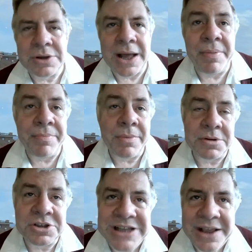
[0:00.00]
um,
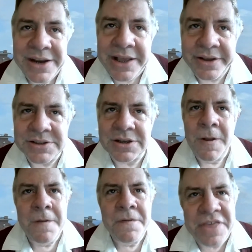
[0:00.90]
techniques.
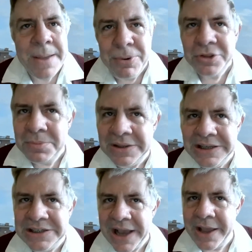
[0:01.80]
They put them in
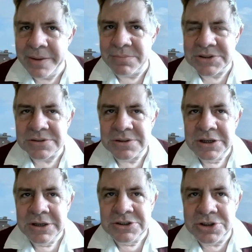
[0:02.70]
these games
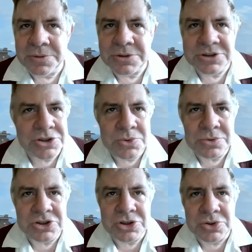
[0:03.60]
to
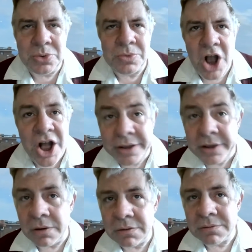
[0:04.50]
to to hurt
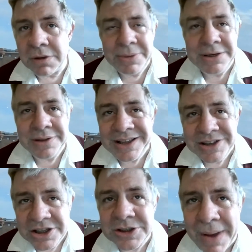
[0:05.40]
you I mean,
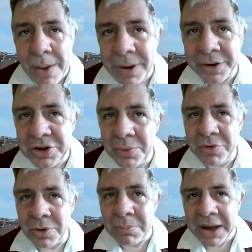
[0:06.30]
it's about parting you
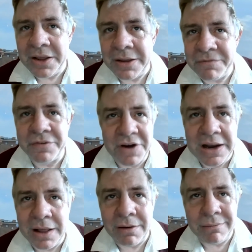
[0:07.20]
with your money for
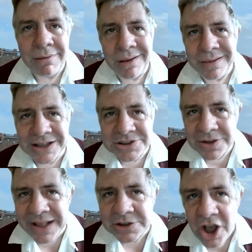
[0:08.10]
very little. That's
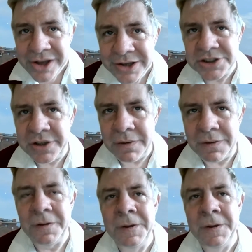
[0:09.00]
that's hurting you.